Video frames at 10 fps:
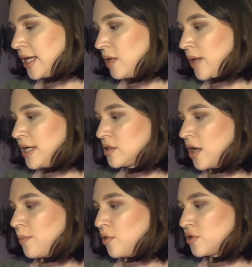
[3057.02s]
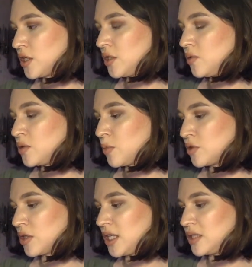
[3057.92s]
anyway. So I mostly use
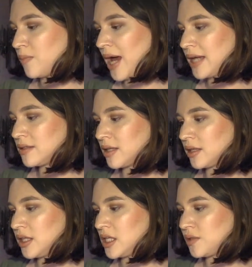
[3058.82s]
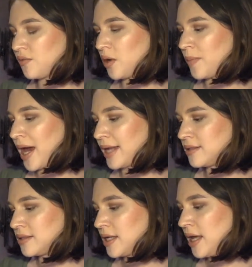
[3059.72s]
most of these mattes, like these four
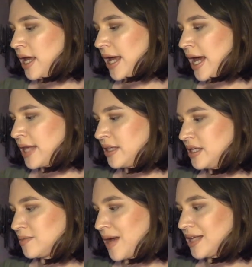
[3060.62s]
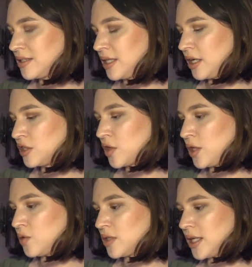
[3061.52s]
mattes and these mattes here. So I
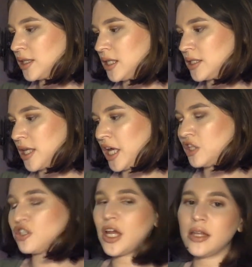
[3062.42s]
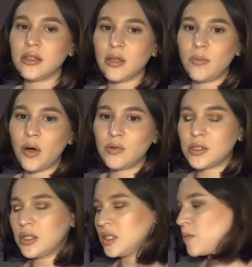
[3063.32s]
use like these 8 shades the most in this